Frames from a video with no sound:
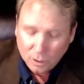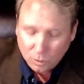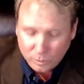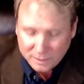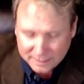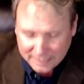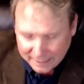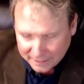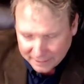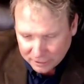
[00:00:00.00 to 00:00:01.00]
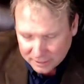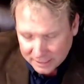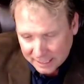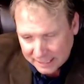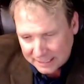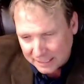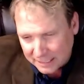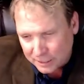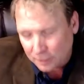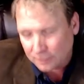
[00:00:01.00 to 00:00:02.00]
We say that there's a
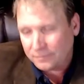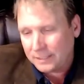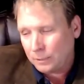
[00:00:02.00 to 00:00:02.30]
$96 fee.